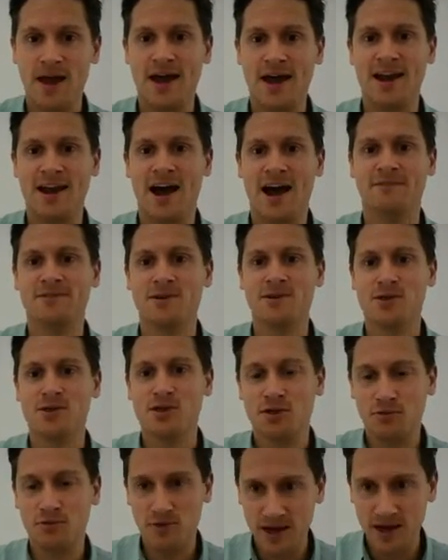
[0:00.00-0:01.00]
And after
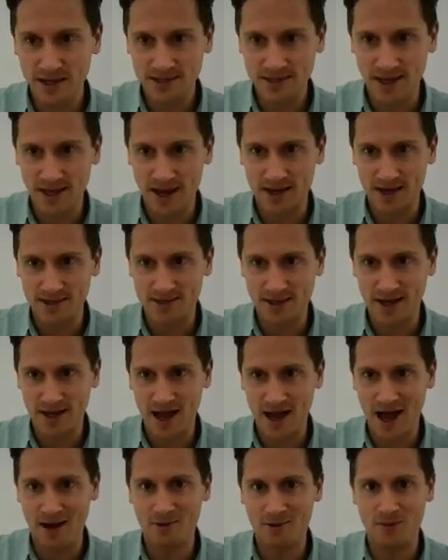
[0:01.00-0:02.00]
3 seconds, the
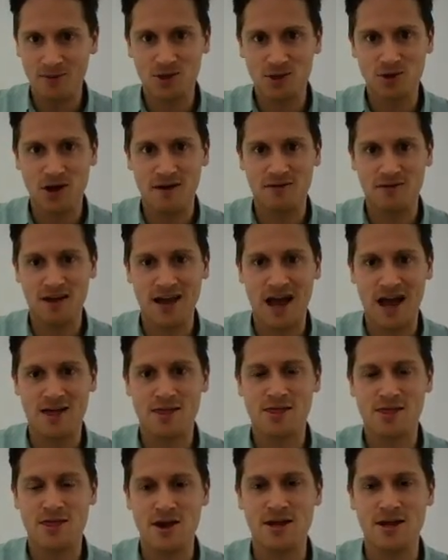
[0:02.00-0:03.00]
car would be traveling
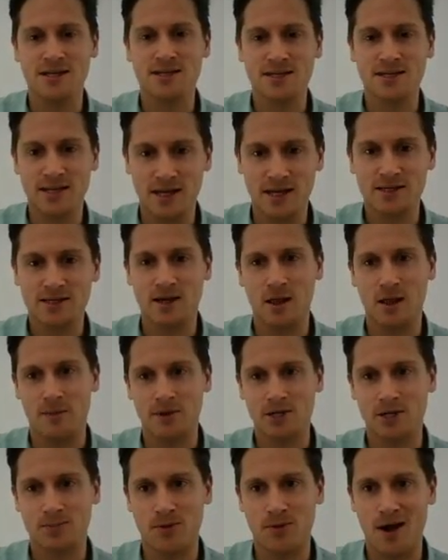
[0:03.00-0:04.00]
at 36
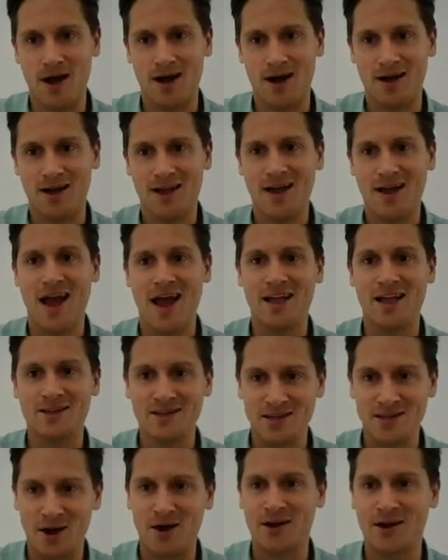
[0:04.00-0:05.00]
kilometers per hour.
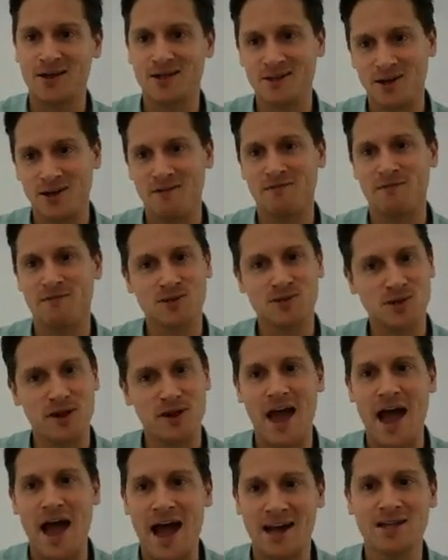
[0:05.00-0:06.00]
And so on and so forth. So
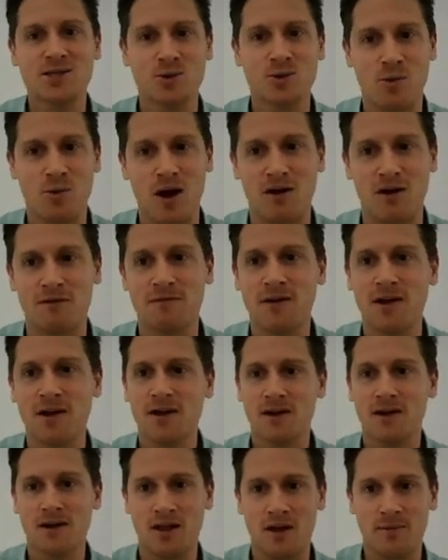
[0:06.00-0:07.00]
you're adding 12
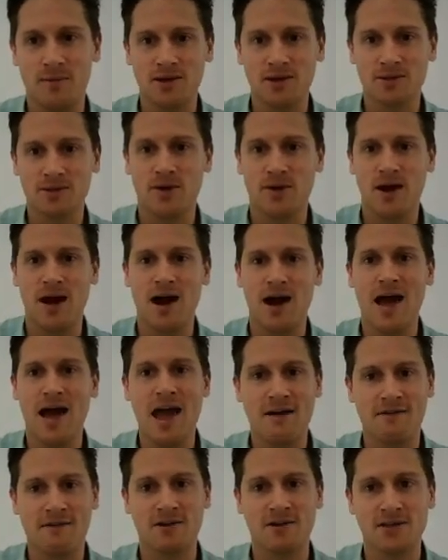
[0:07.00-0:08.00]
kilometers per hour
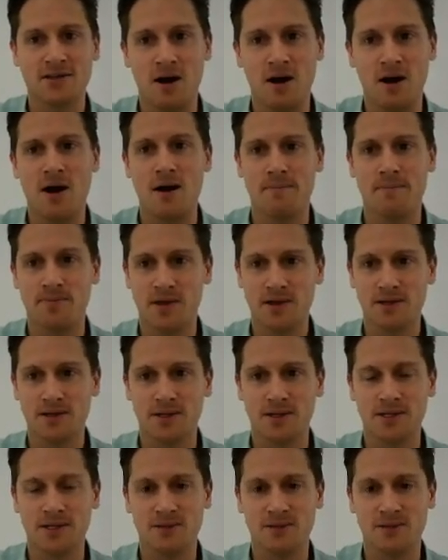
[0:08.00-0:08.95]
every time to